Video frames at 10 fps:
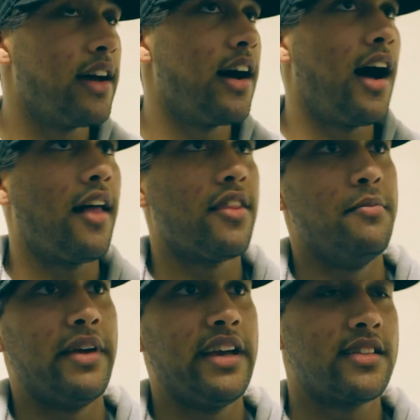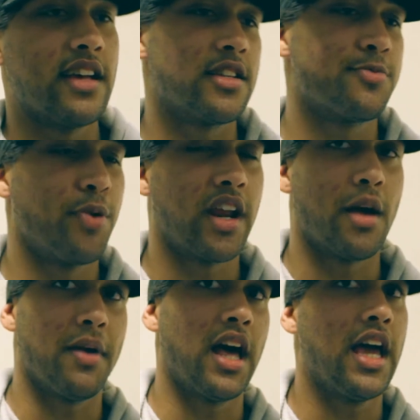There are other means, as
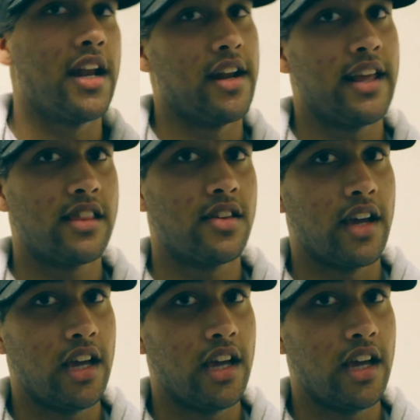putting a plate underneath your